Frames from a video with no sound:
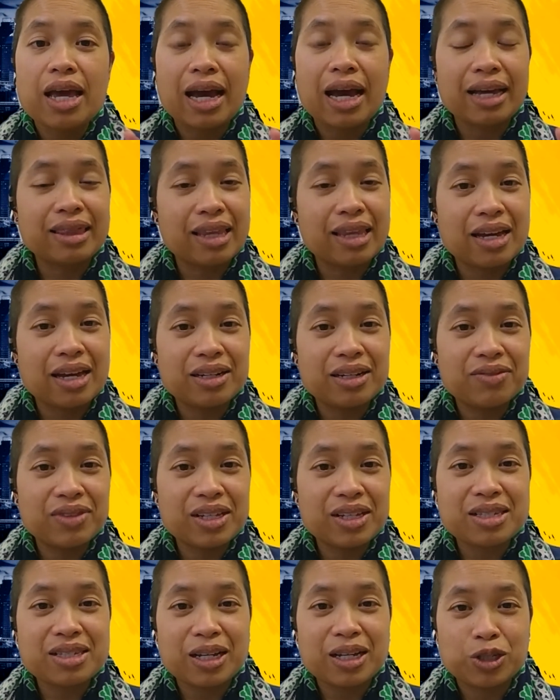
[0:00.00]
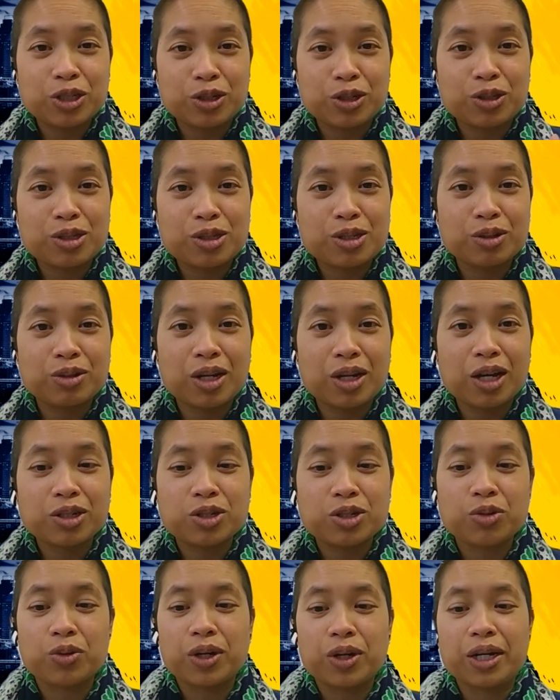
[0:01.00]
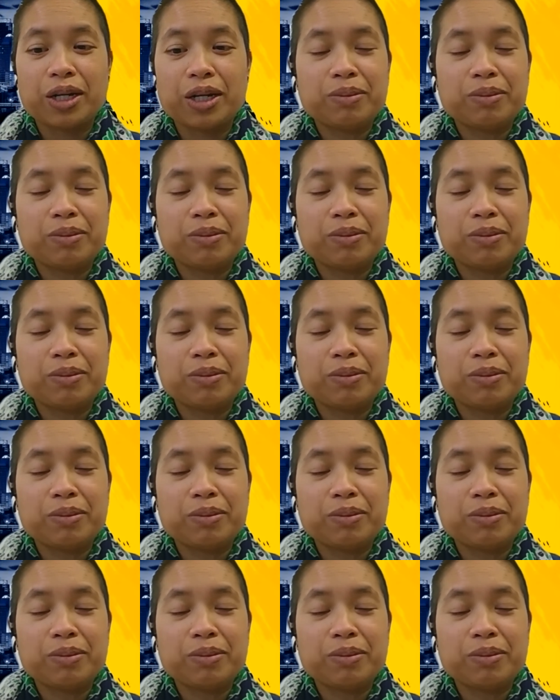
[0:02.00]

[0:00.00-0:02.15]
at the end of this session, so not to worry.